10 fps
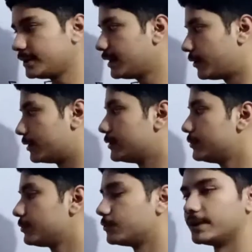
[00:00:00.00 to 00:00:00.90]
in order
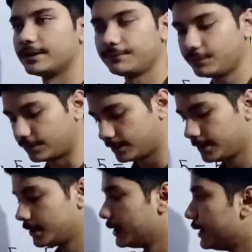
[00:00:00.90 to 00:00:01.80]
to create 4.
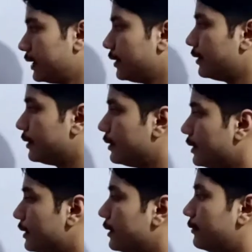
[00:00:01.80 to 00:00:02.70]

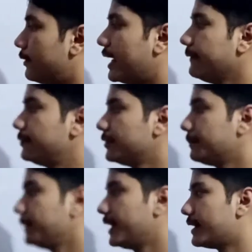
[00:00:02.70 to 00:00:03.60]
5
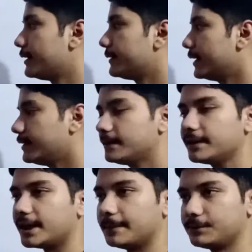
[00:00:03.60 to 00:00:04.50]
should be added 10
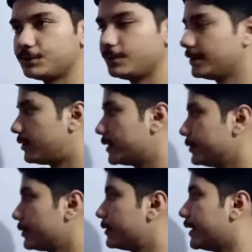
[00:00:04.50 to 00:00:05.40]
times in order
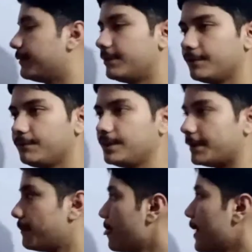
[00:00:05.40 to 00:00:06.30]
to create
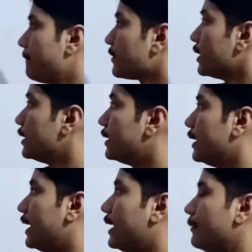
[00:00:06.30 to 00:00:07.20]
50.
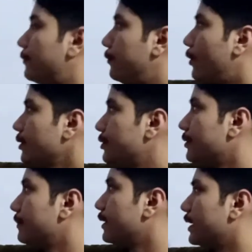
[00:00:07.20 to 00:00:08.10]
And 3
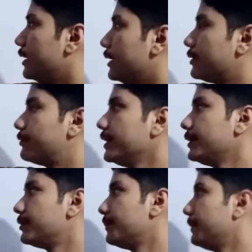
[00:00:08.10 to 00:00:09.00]

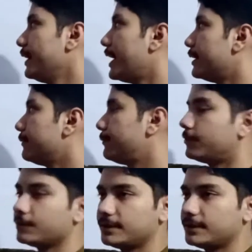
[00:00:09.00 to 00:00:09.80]
should be added 4